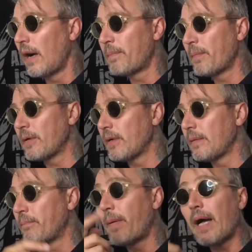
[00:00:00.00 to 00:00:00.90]
And people,
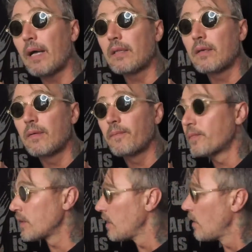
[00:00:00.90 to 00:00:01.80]
but
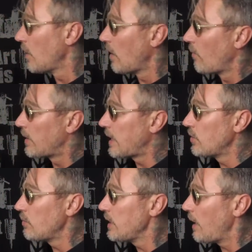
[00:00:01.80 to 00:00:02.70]
what I
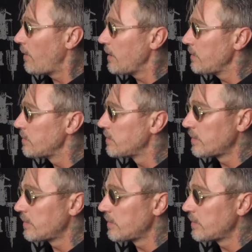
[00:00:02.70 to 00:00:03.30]
do with that one,